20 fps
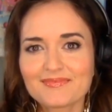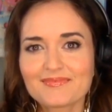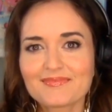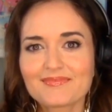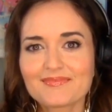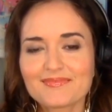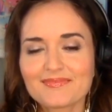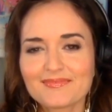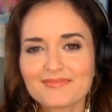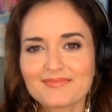
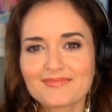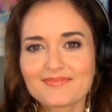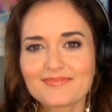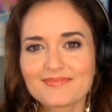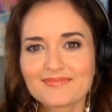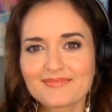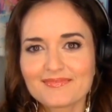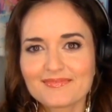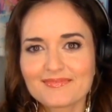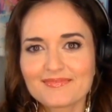
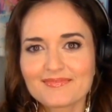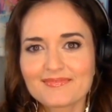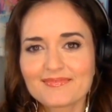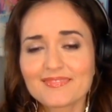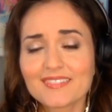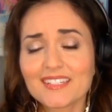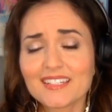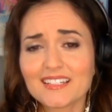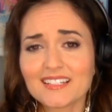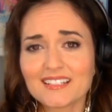
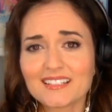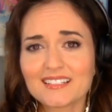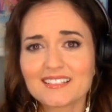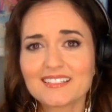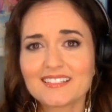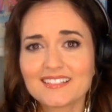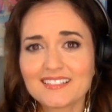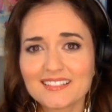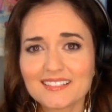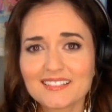
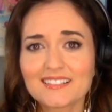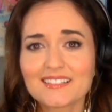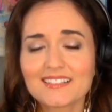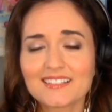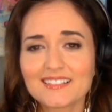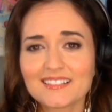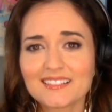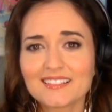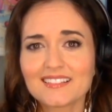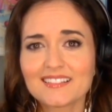
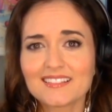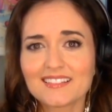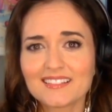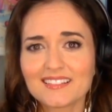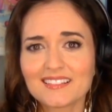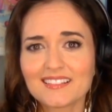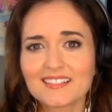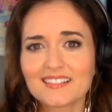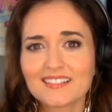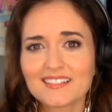
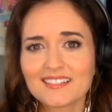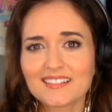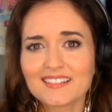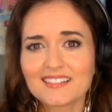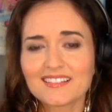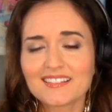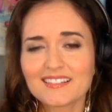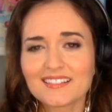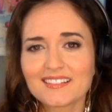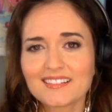
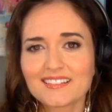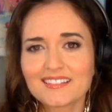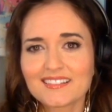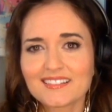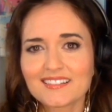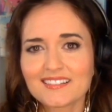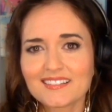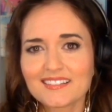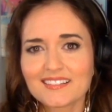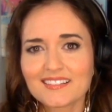
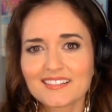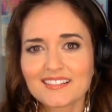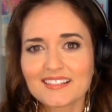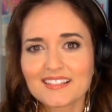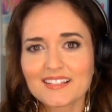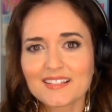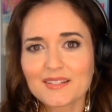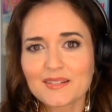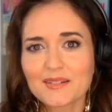This person isn't speaking.